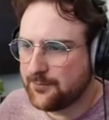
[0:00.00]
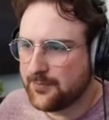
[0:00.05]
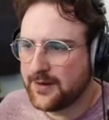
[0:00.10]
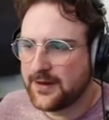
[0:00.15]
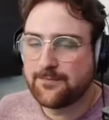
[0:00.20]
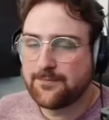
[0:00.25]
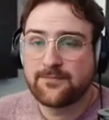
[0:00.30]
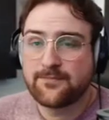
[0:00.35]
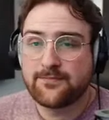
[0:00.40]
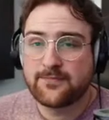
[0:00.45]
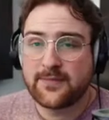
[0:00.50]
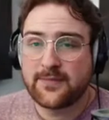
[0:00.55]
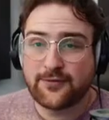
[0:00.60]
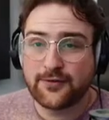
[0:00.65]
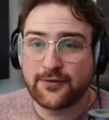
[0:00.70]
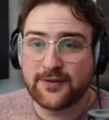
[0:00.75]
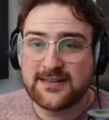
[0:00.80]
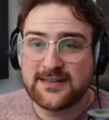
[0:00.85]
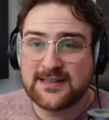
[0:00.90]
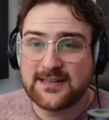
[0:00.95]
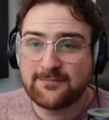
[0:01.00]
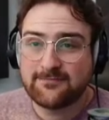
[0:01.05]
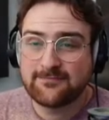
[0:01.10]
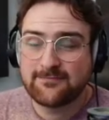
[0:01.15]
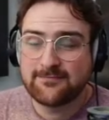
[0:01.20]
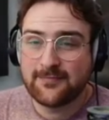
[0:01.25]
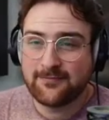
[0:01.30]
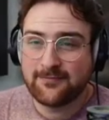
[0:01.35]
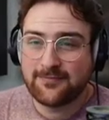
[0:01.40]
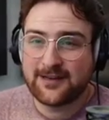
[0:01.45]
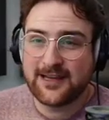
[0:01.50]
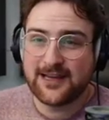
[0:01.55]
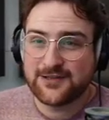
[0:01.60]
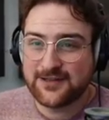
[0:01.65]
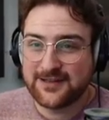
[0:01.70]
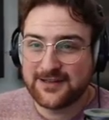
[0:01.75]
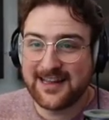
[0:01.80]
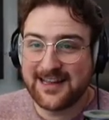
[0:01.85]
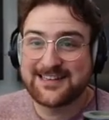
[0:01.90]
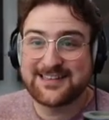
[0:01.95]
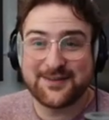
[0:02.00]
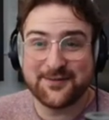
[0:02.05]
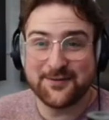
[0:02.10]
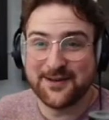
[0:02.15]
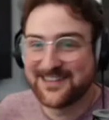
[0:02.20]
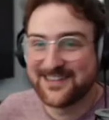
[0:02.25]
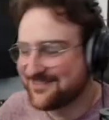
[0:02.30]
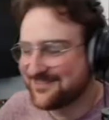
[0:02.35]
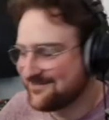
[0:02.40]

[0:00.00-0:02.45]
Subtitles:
But thanks for listening. Catch you in the next one.